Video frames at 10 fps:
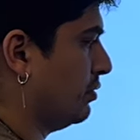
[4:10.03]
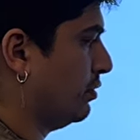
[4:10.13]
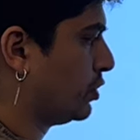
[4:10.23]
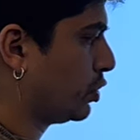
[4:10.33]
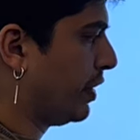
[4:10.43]
the
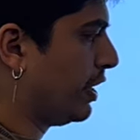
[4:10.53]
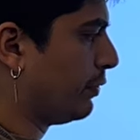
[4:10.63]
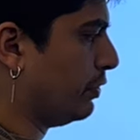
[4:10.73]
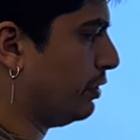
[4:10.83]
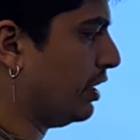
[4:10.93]
square
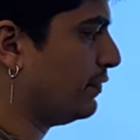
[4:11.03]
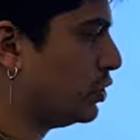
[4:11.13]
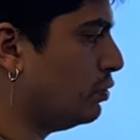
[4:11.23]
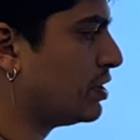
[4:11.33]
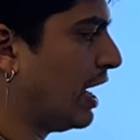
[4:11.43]
root of
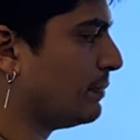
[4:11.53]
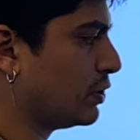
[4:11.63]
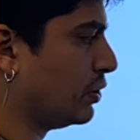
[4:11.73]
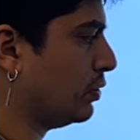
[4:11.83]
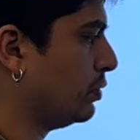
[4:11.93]
2 times
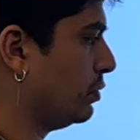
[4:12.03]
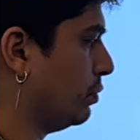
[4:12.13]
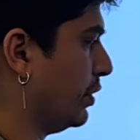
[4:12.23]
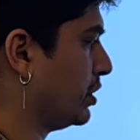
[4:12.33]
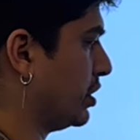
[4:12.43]
2,
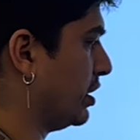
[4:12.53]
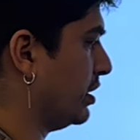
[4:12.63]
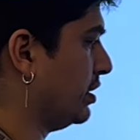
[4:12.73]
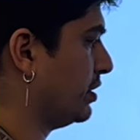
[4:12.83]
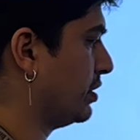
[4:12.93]
which
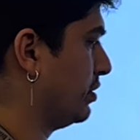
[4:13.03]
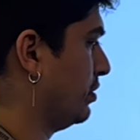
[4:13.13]
is